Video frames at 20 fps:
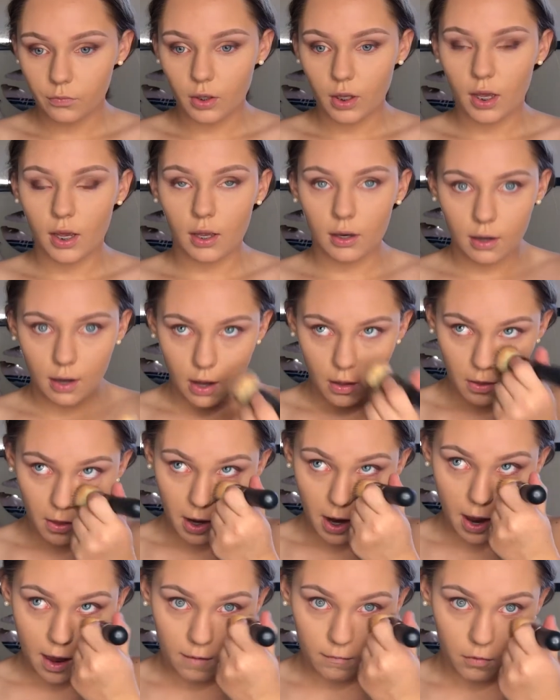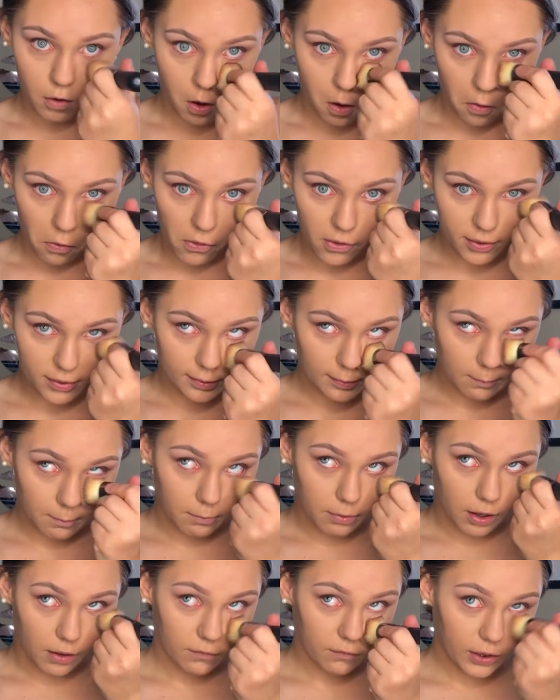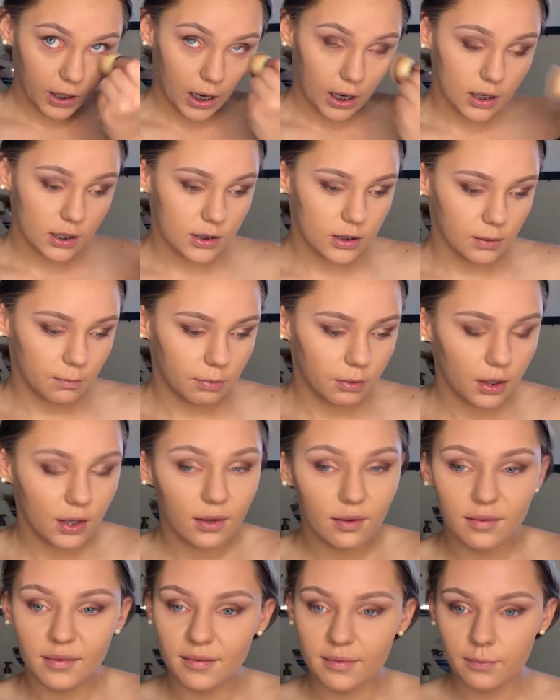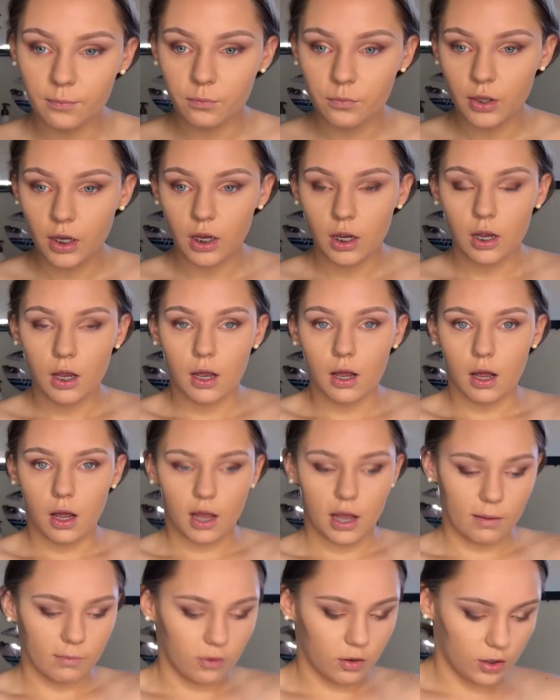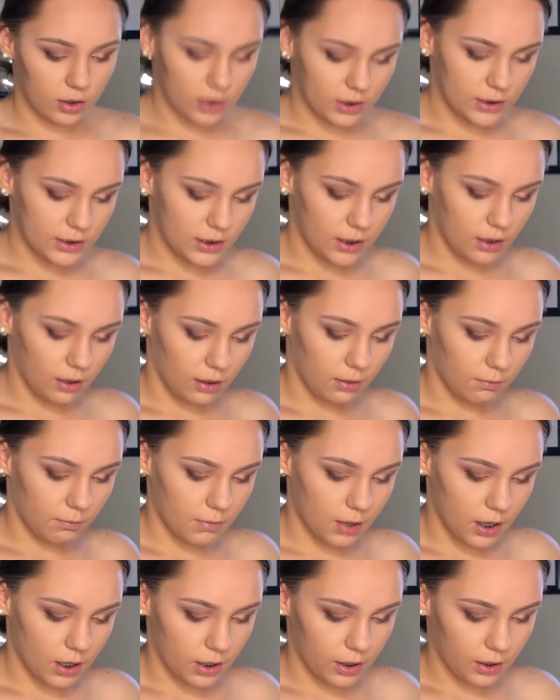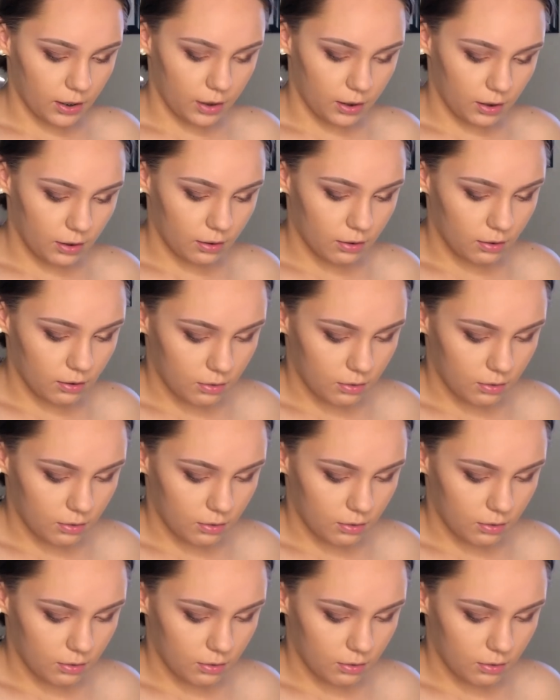And now that I have all this buffed into place, I'm going to take my